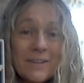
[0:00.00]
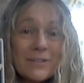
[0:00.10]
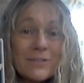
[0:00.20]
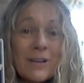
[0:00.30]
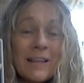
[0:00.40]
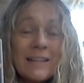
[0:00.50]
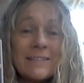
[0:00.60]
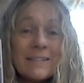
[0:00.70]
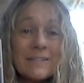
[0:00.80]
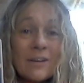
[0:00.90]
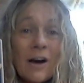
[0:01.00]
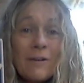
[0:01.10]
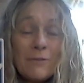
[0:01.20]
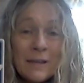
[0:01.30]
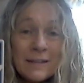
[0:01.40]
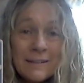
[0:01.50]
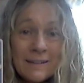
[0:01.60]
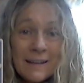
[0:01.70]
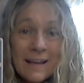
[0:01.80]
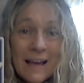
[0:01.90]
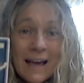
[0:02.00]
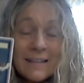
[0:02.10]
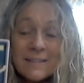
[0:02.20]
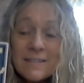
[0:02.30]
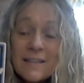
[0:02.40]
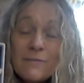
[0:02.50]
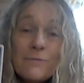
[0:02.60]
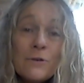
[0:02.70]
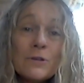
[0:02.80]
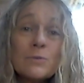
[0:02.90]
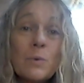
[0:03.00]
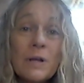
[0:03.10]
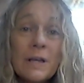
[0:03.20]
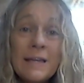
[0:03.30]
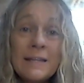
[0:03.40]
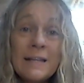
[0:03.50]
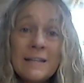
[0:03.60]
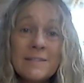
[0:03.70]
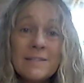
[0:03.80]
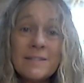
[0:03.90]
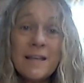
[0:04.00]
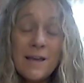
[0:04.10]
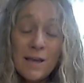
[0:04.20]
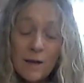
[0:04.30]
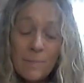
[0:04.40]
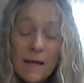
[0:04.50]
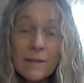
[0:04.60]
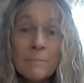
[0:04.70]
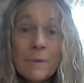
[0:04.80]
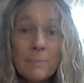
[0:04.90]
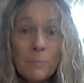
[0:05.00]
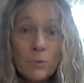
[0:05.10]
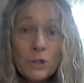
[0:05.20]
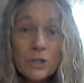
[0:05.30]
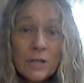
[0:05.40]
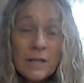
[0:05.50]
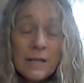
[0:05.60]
So let's dive in and see first what Ian has to say about the mint bush.